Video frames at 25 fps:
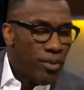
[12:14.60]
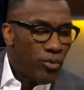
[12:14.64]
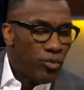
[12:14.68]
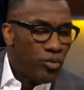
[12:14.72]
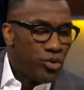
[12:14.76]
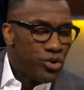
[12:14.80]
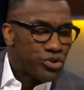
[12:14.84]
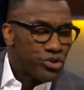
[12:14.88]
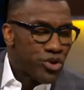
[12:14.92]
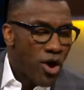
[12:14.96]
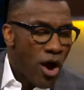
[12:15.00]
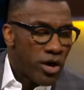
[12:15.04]

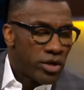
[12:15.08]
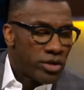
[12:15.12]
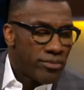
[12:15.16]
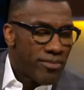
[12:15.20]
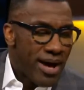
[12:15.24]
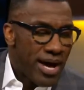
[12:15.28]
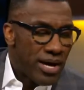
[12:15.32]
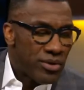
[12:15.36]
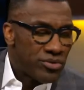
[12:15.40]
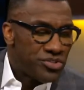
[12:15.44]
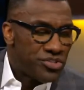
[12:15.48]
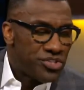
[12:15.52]
we was talking
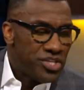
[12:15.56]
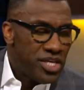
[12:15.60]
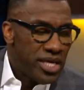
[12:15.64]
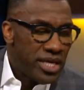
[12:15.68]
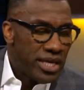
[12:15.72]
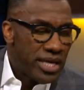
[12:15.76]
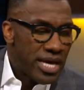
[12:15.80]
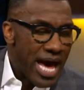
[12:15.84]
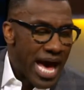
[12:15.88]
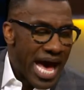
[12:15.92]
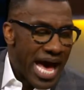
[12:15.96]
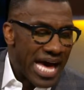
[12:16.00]
about
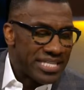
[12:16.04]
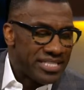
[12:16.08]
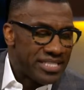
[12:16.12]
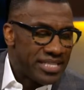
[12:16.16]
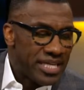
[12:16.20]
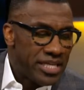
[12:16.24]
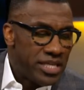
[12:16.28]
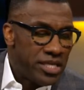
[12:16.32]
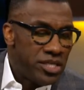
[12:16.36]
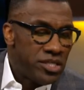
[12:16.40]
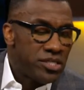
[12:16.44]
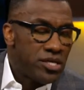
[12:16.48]
Zeke. I
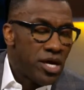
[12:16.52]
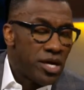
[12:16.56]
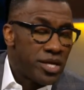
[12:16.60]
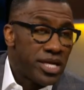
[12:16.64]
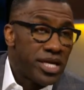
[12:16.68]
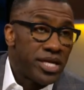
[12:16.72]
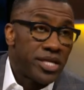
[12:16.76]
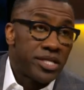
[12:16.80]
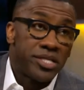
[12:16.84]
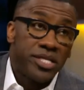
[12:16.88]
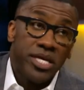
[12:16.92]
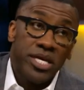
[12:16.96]
said he's going to
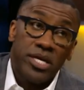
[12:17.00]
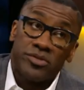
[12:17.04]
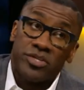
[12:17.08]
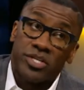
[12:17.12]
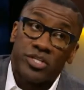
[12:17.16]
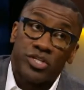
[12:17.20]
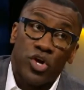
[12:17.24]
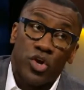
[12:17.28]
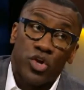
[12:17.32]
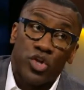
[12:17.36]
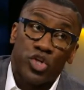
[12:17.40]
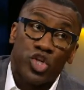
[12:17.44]
get a deal
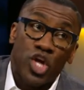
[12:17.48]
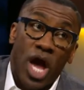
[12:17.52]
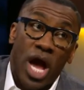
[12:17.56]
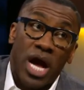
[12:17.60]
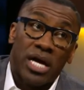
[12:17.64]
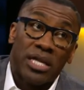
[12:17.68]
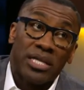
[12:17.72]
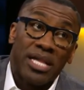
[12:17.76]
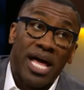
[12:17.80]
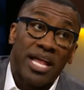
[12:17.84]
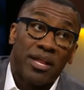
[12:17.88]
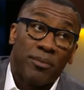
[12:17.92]
that's going to shock
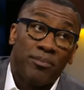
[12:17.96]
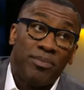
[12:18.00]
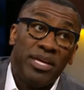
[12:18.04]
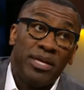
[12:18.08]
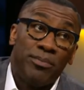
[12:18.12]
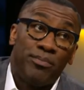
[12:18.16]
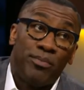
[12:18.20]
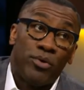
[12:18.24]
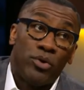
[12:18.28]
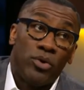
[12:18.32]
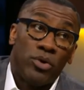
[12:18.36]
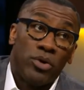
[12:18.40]
a lot of
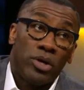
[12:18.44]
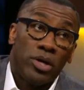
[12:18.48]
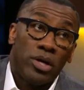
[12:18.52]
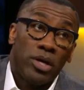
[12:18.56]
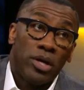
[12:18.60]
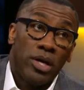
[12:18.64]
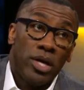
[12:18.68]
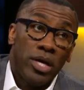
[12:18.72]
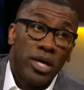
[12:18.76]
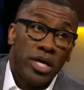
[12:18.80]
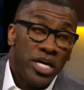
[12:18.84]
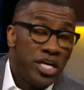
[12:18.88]
people.
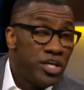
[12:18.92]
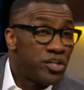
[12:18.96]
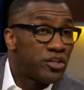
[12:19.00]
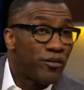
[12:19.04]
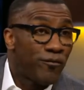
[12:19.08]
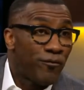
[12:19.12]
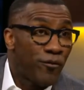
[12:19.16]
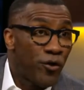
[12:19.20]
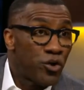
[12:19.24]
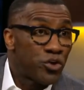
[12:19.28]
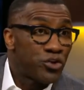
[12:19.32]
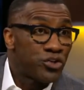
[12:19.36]
He's the
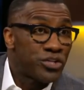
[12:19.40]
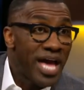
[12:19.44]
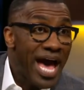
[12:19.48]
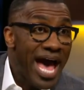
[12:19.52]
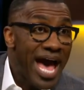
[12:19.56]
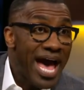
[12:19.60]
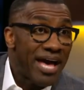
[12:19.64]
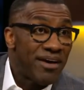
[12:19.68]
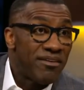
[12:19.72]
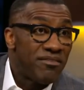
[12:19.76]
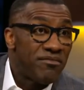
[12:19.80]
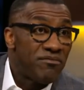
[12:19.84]
first
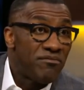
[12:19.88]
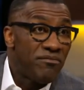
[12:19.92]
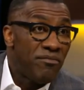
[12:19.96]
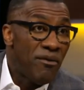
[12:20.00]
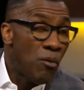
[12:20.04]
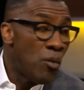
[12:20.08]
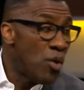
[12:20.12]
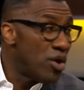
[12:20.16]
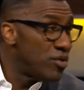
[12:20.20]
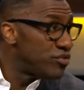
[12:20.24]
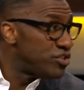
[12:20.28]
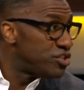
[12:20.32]
guy for,
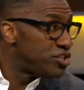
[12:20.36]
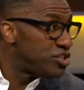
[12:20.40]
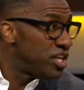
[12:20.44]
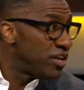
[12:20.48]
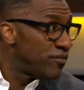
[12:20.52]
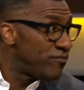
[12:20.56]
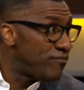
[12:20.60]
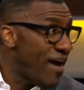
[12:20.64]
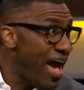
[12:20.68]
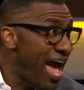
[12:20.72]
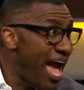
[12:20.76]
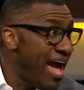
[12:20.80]

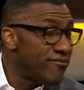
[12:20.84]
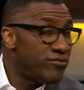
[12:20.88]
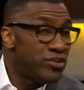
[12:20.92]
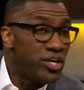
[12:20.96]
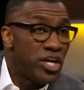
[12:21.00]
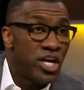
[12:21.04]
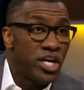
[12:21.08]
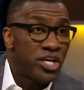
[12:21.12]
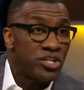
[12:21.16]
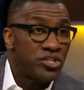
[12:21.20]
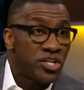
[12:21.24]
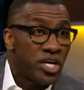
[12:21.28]
5
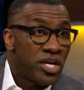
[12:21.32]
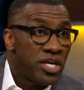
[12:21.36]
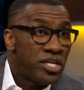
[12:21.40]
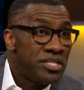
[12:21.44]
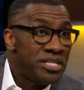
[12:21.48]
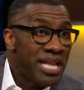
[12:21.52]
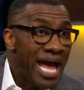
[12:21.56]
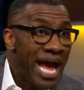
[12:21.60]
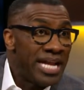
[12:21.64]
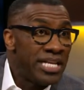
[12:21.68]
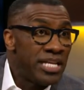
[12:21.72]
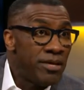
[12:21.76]
years,
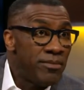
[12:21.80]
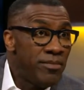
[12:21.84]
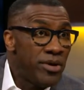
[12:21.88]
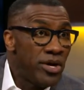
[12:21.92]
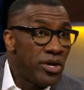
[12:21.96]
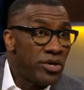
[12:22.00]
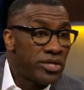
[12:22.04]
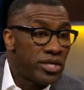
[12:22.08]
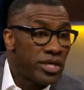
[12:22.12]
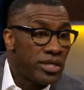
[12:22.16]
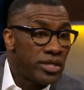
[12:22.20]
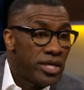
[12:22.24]
$90
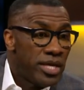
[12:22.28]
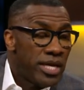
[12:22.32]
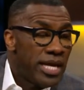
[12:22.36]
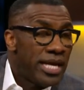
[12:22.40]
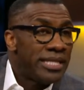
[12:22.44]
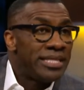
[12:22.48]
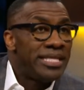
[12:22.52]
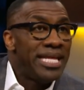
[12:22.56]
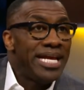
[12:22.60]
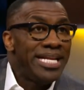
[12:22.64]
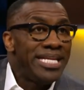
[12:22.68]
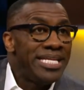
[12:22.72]
million.
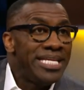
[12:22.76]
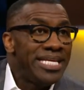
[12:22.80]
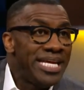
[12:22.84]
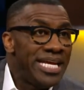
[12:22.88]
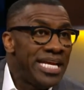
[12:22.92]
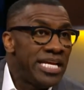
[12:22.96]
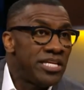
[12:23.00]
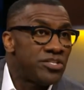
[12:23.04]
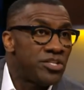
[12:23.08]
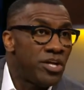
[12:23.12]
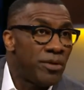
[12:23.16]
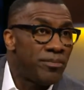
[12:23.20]
Then he
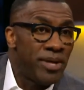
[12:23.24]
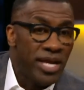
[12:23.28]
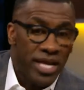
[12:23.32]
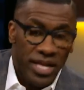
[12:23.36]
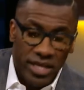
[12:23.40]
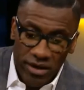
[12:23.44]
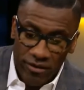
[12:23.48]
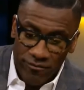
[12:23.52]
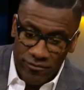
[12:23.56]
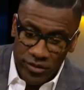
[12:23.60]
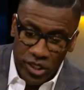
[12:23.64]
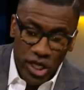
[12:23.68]
ends up
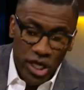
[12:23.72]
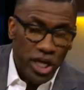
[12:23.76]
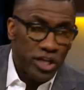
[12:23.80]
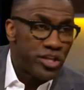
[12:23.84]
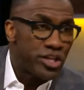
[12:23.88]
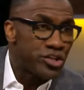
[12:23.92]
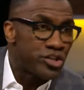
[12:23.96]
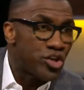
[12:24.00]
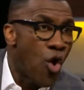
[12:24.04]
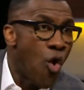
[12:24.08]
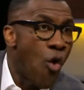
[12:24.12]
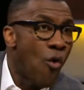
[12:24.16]
getting a deal
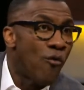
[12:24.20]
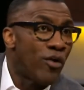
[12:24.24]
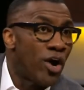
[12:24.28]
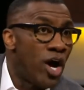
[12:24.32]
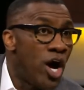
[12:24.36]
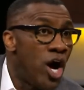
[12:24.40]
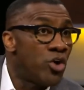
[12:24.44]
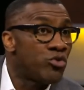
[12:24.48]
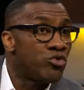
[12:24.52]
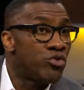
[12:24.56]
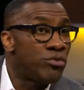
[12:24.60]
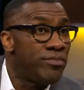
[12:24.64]
that's over
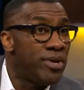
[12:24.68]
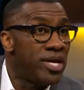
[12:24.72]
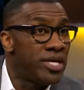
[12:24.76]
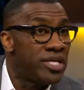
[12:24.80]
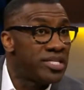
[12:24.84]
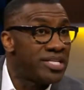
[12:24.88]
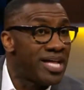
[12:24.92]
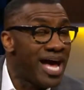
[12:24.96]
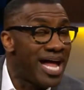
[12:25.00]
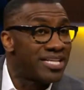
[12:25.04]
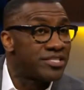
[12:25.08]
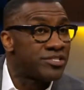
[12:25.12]
$100
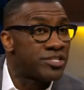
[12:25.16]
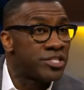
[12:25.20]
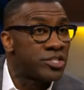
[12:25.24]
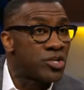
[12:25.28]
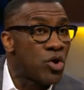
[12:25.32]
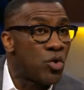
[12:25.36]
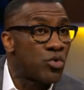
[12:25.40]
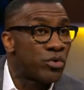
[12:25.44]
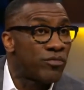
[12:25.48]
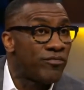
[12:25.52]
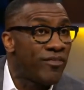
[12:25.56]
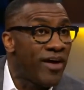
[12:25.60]
million in
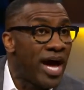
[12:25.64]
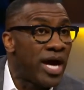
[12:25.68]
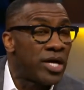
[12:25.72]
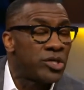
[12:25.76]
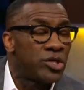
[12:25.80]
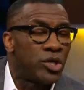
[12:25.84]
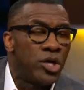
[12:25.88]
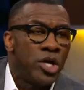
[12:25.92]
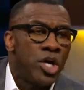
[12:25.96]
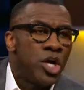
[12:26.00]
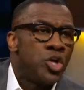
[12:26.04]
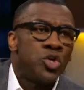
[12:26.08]
total
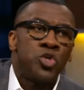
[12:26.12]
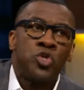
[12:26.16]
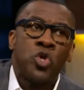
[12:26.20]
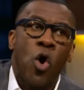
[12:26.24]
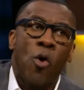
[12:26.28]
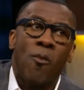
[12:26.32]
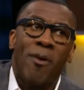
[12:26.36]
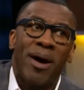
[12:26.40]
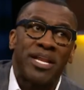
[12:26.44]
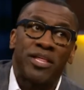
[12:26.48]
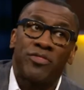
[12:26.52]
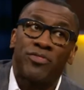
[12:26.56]
value.
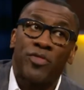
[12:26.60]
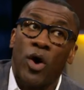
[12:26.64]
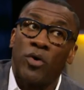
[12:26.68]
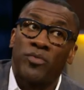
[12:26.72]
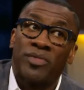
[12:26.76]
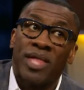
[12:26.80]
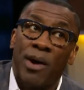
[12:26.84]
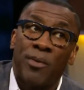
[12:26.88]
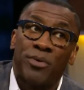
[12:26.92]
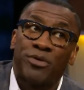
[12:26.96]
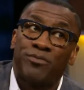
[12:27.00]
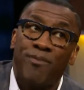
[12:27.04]
Nobody thought
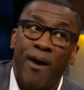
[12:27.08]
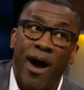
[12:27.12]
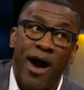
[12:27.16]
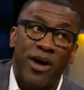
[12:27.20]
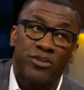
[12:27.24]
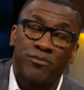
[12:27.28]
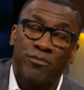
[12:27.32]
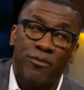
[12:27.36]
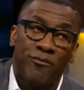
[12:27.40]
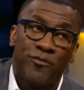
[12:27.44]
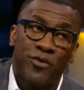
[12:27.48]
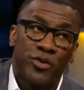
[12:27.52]
that was
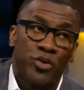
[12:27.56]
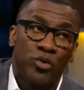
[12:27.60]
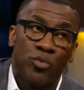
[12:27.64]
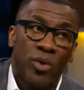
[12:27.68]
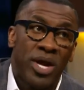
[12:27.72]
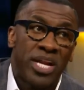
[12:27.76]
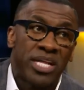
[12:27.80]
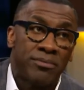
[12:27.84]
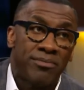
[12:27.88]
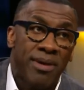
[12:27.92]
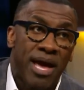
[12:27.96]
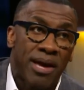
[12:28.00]
possible for the
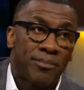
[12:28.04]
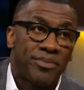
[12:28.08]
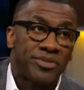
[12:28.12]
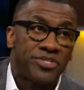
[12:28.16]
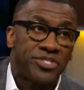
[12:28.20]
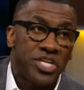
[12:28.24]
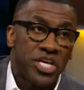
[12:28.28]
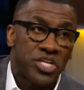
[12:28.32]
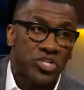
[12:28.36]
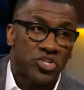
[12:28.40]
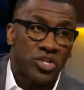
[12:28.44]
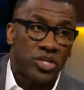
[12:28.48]
running back
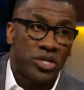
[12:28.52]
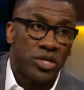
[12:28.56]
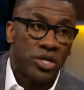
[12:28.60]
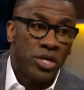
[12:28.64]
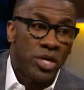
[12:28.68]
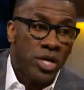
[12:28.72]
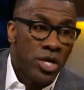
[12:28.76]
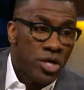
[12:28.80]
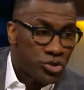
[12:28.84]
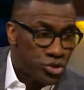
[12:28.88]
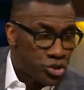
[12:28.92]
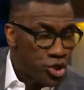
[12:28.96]
position.
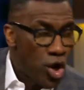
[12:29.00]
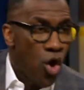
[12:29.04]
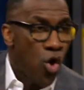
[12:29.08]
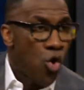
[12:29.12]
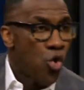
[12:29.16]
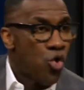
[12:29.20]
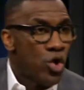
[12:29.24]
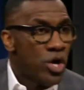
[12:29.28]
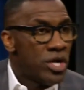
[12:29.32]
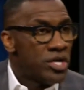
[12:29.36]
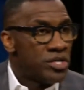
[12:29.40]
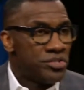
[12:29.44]

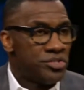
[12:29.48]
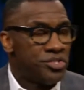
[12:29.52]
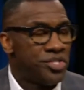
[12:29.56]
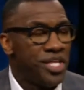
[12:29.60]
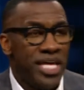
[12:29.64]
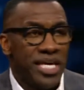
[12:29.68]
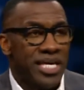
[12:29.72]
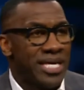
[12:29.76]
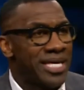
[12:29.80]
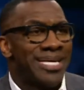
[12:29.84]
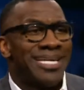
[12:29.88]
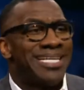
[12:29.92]
So Zeke,